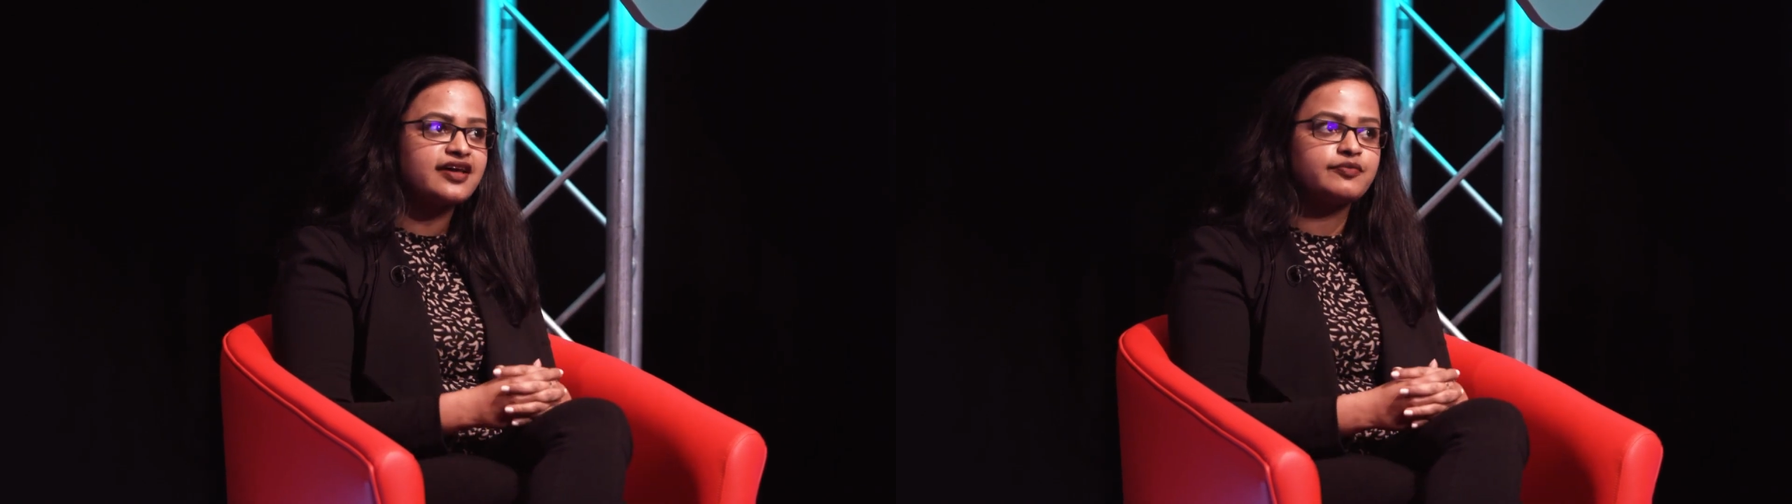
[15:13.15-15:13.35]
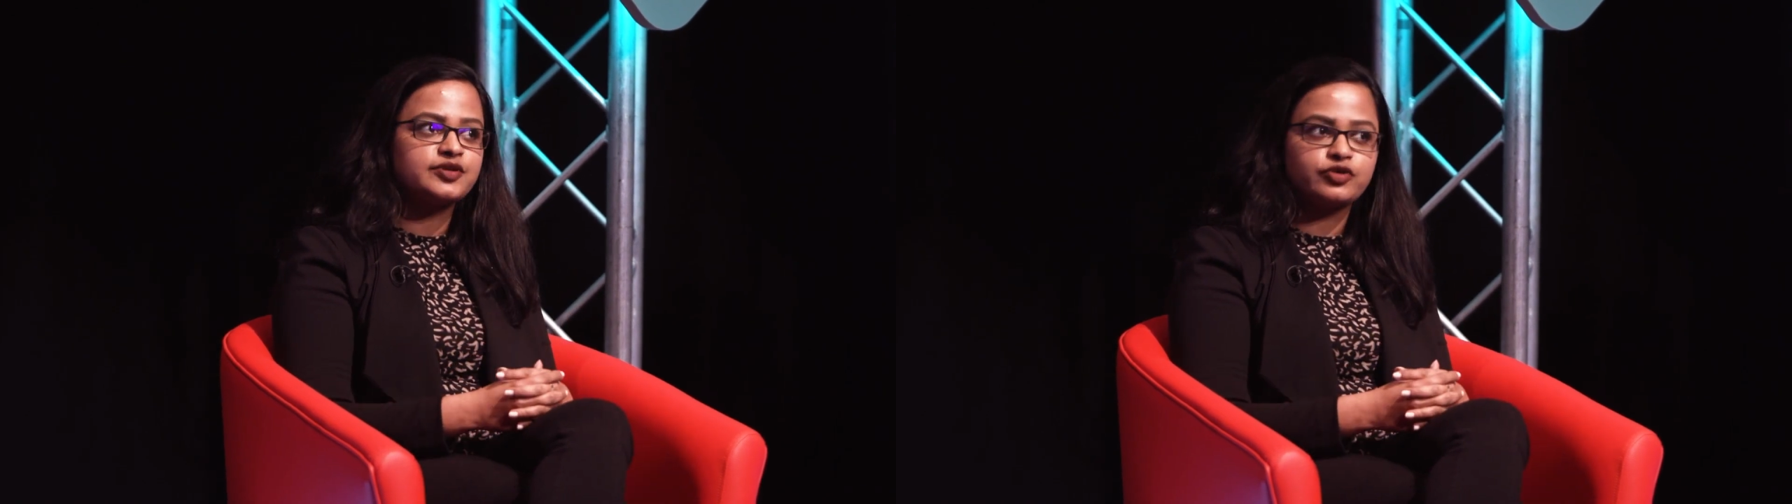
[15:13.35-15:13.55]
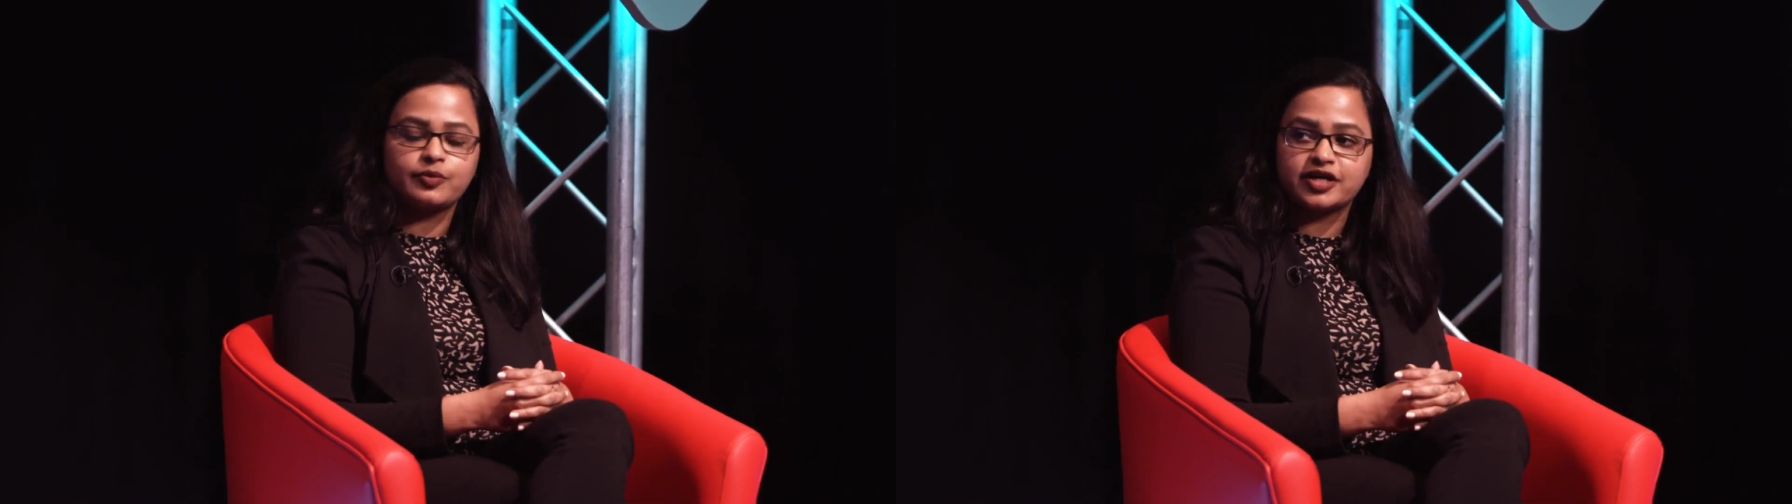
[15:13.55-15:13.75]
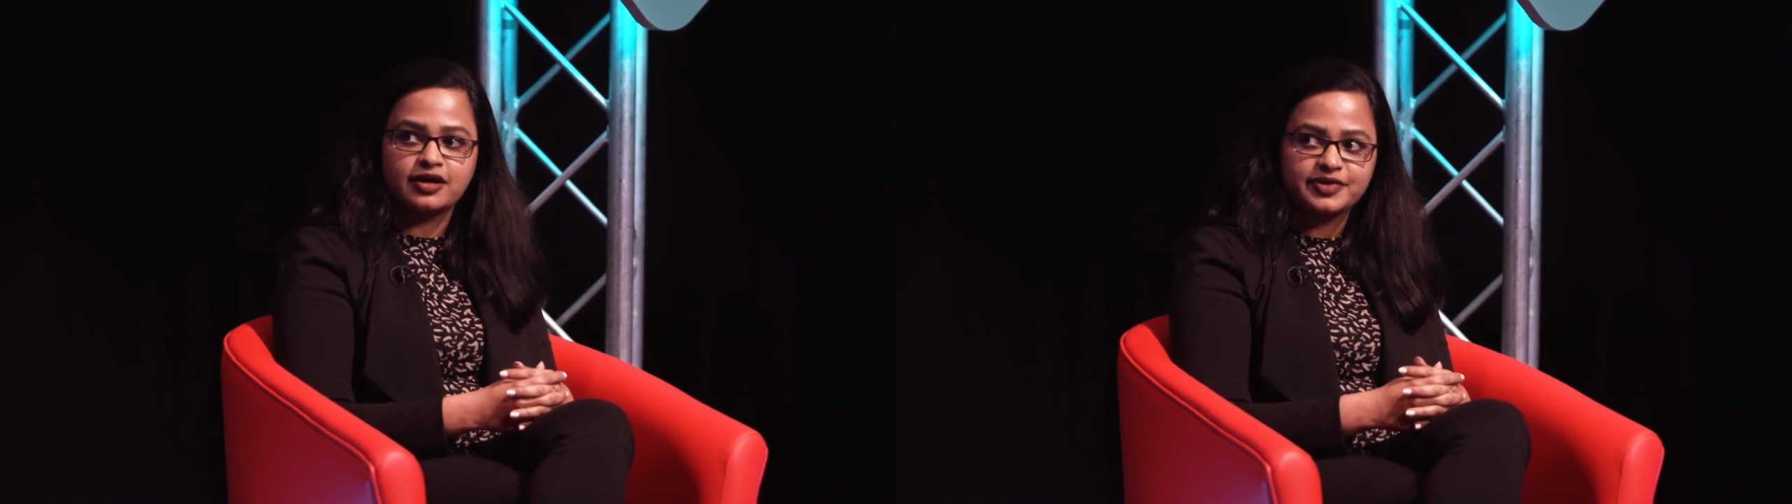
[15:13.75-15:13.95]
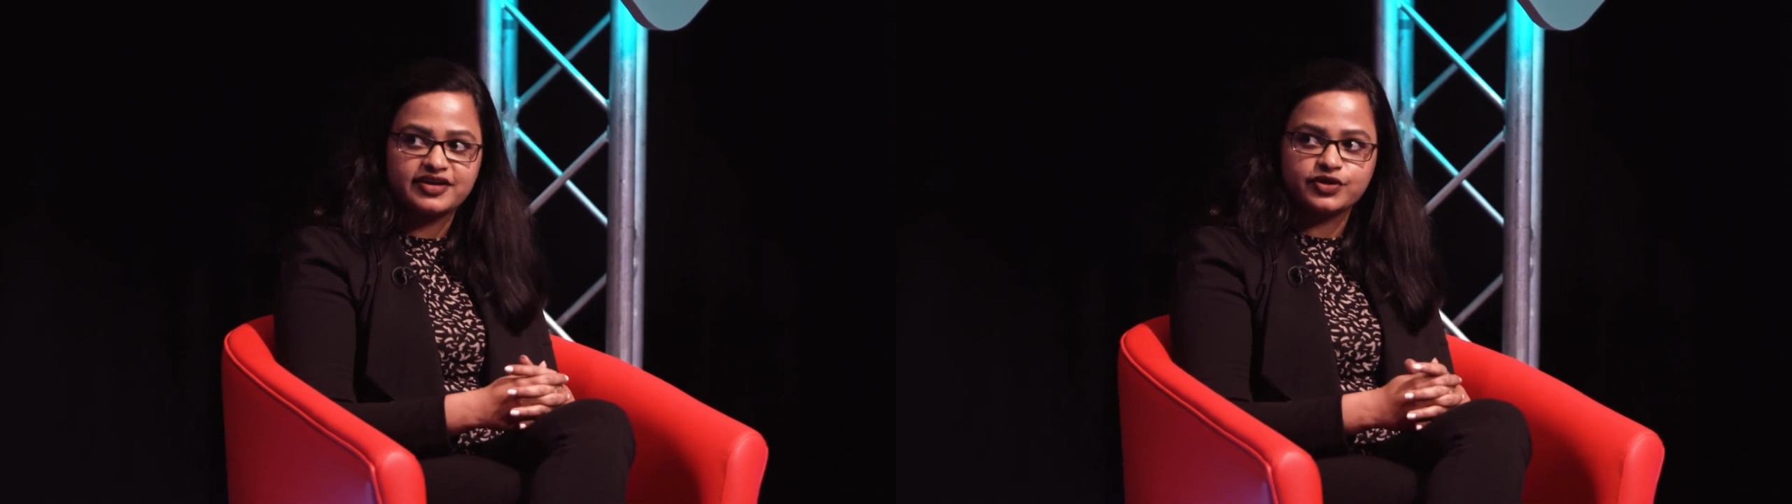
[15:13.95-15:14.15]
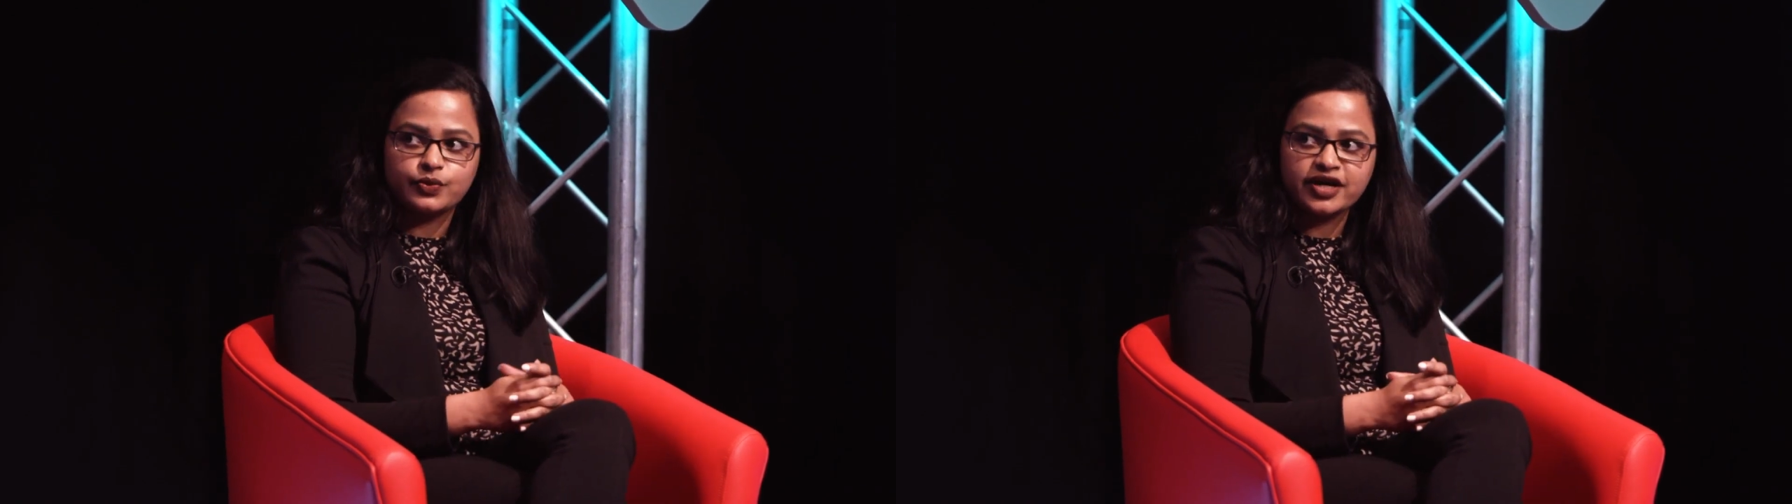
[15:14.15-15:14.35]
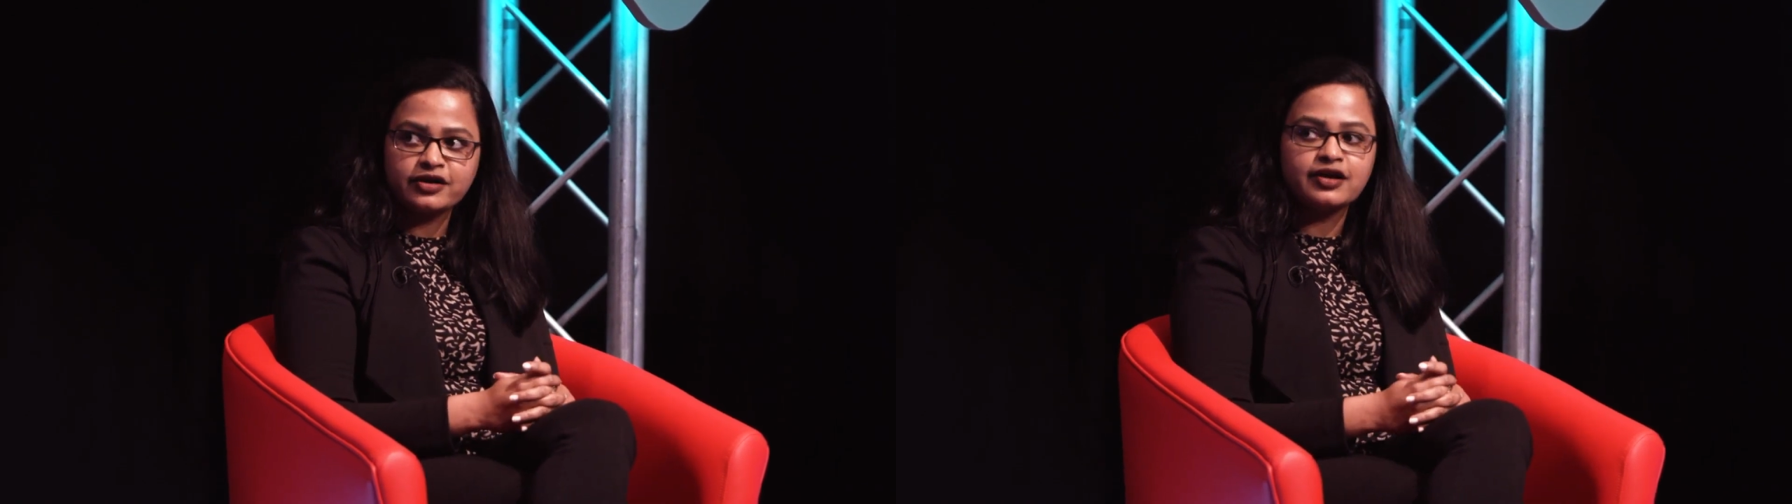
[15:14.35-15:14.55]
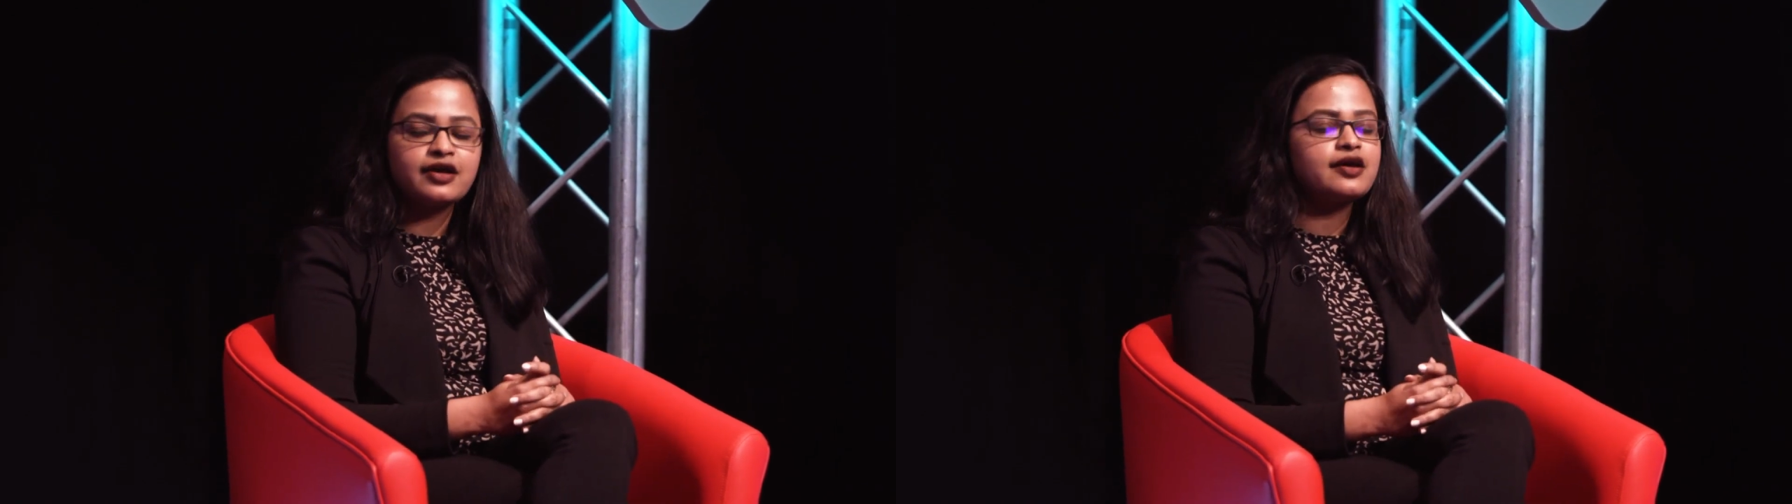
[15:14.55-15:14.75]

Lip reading: that have been propping up everywhere.